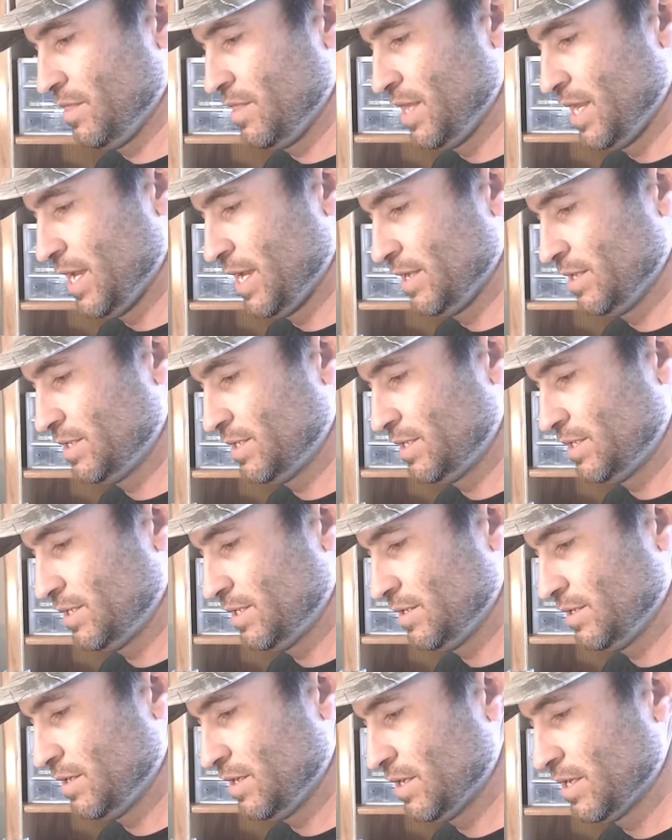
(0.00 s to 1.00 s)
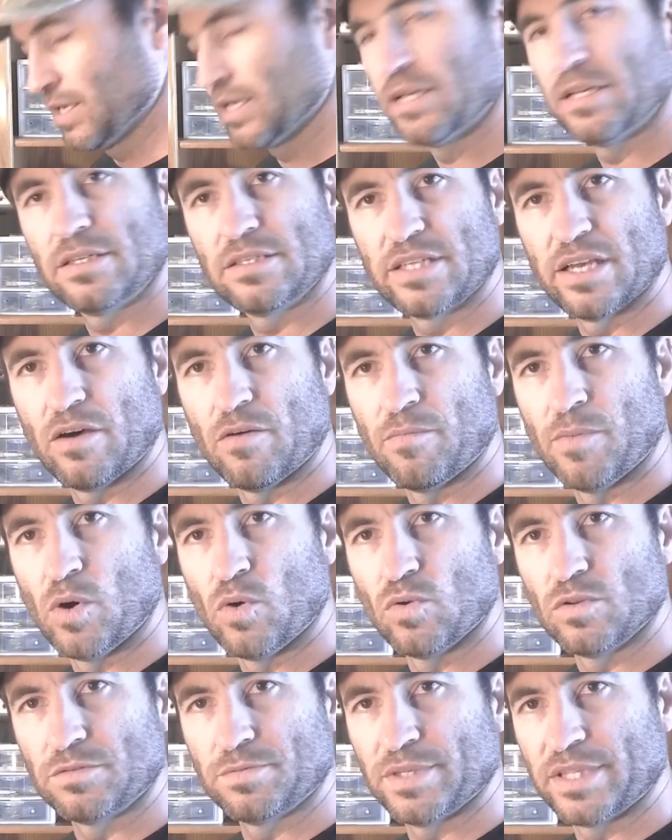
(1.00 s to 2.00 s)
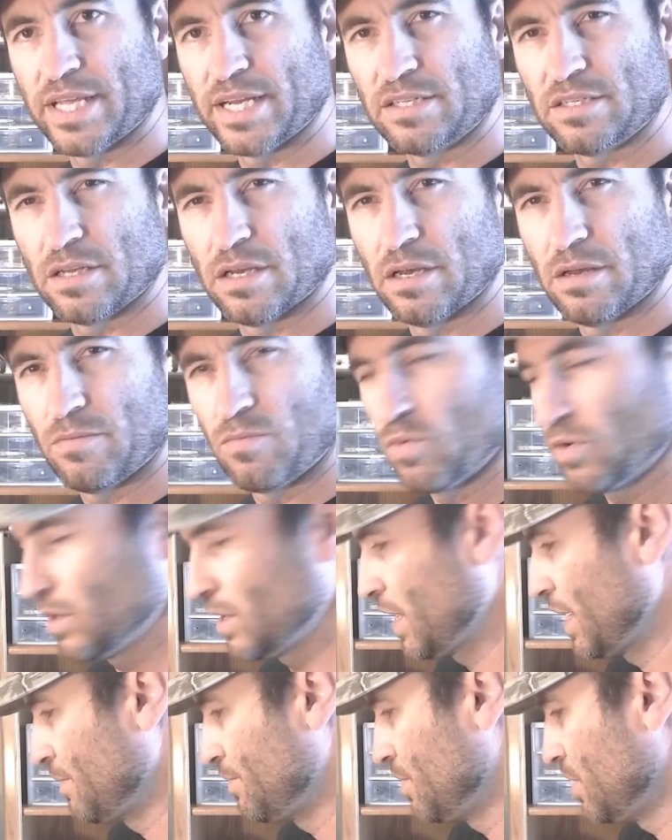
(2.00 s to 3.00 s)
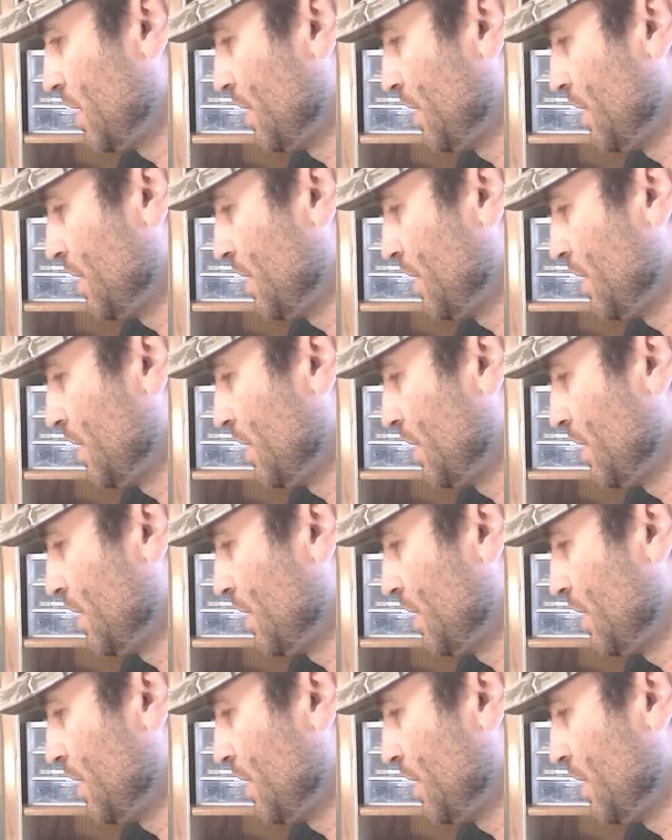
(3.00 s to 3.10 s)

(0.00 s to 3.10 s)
that sell molds, but that's one I